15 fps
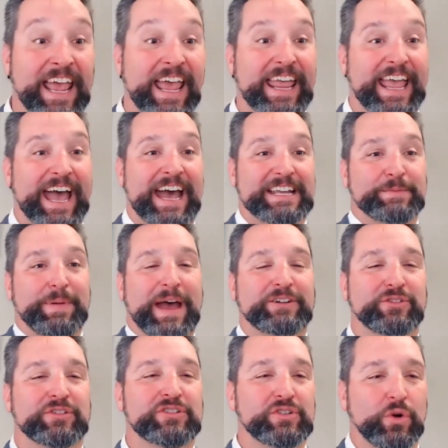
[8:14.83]
Hey guys,
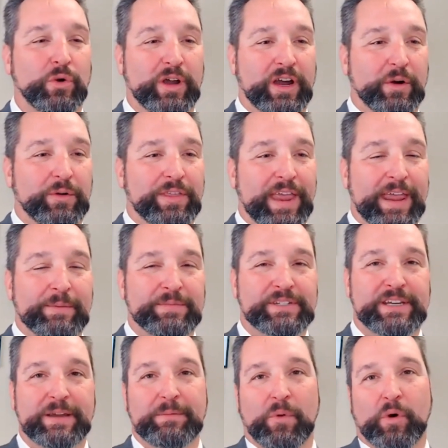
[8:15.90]
Patrick Stoy here with
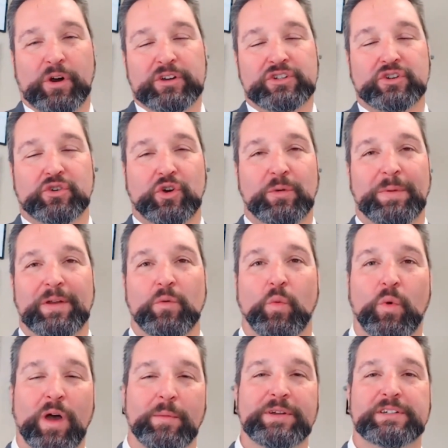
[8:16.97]
MC Mortgage Group in
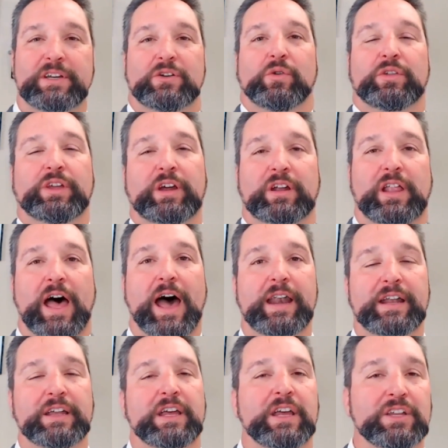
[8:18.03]
Wilmington, North
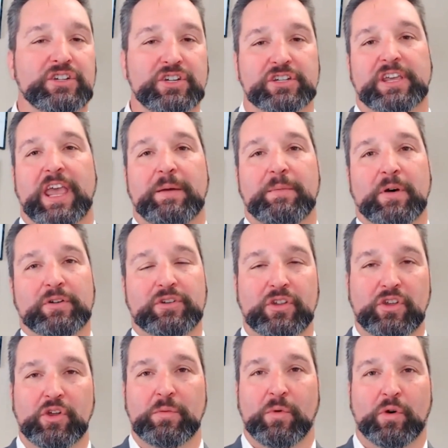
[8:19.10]
Carolina. Just came onto
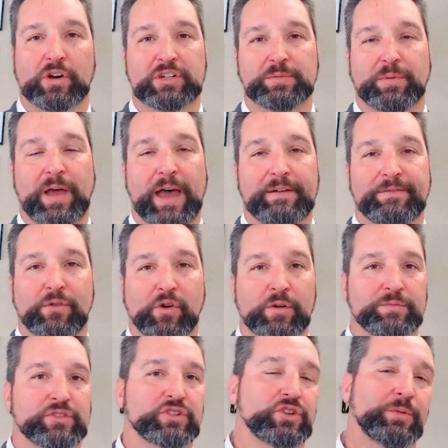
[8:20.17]
the UMortgage platform,
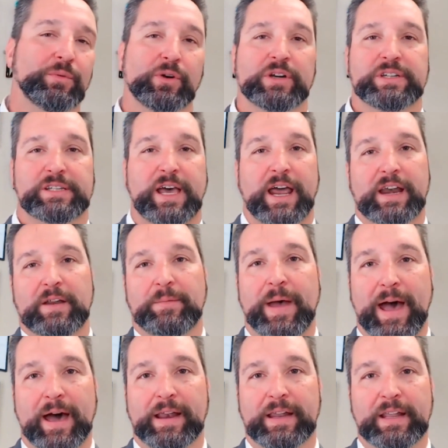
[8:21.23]
super excited
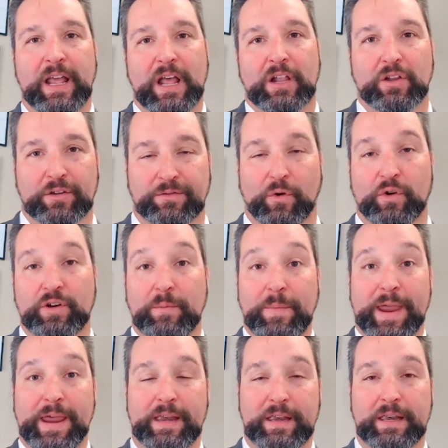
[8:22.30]
about it. Look forward to
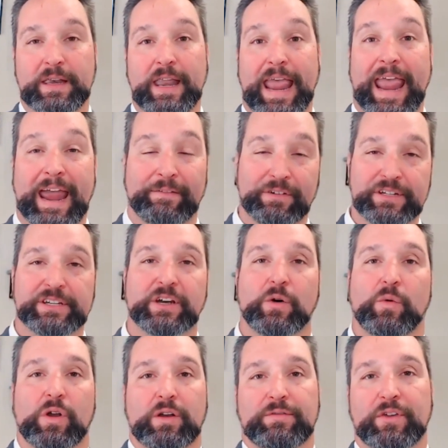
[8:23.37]
meeting every single
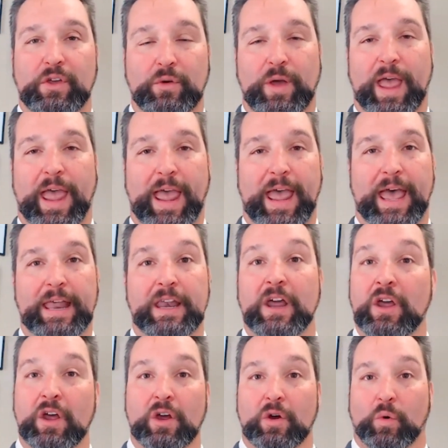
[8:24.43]
one of you and
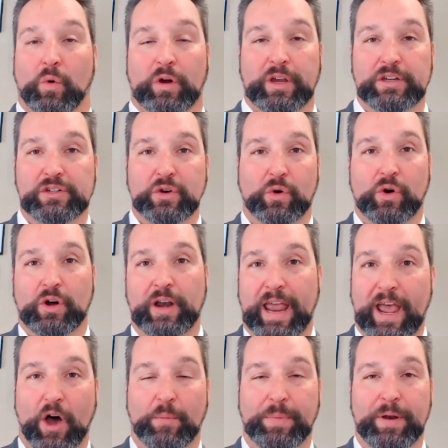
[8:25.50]
working toward
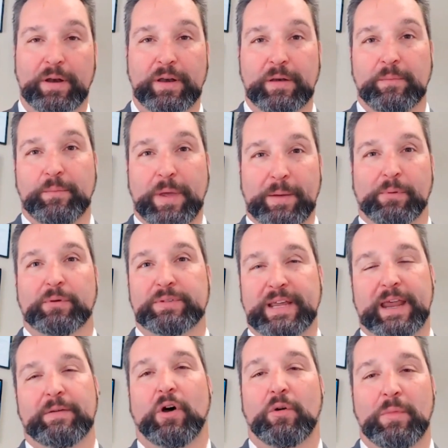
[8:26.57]
helping people
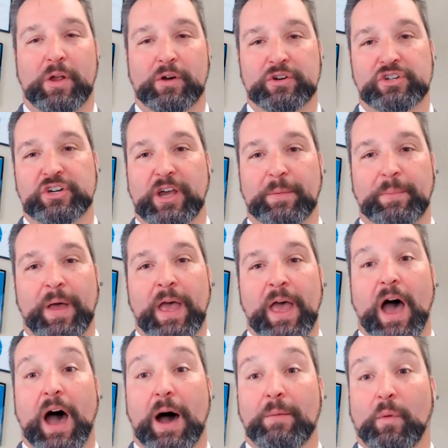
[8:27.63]
obtain home ownership.
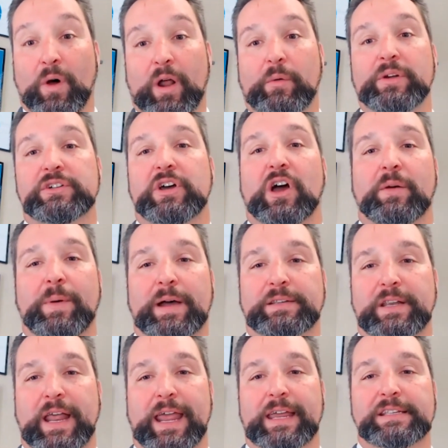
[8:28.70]
What I want to talk about
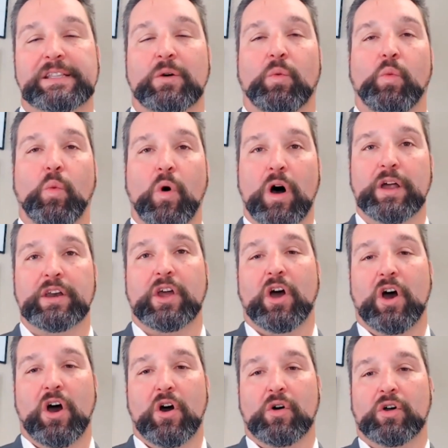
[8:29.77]
today is the one
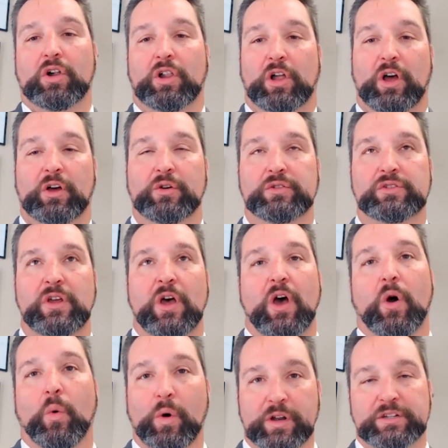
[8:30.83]
call close.
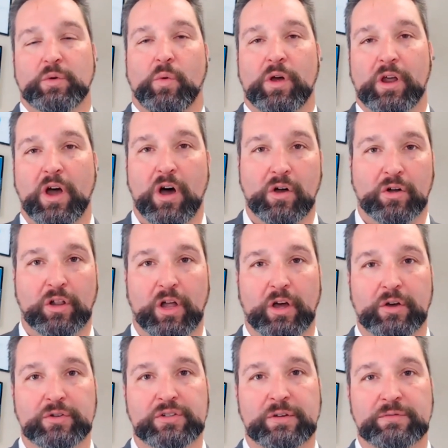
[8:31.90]
What is a one call
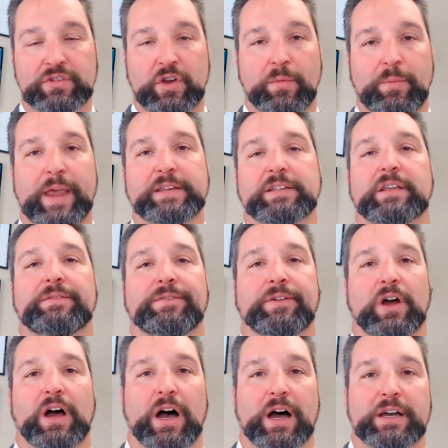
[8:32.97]
close? So basically for
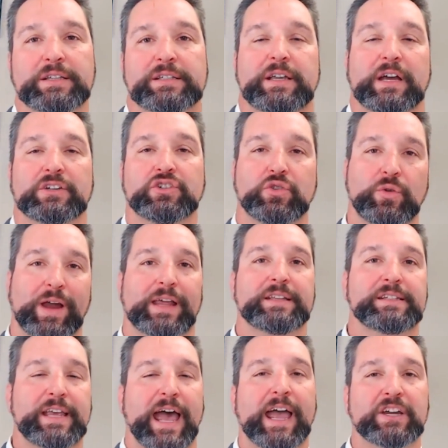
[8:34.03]
us, a
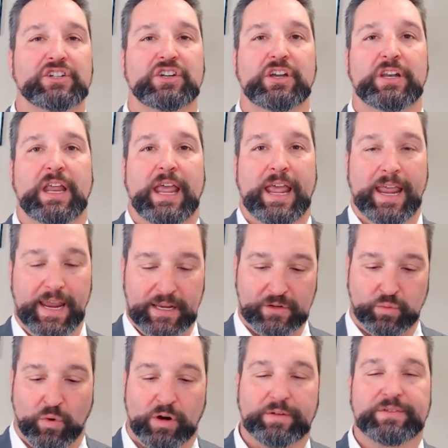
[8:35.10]
transaction is
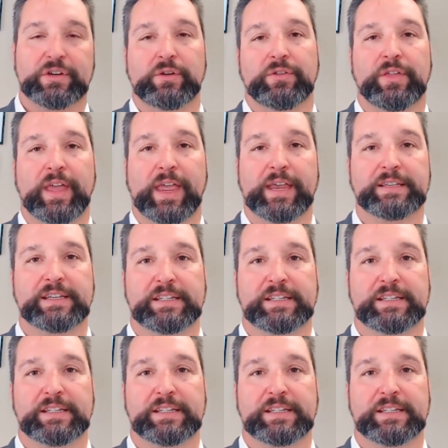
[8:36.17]
one of two things.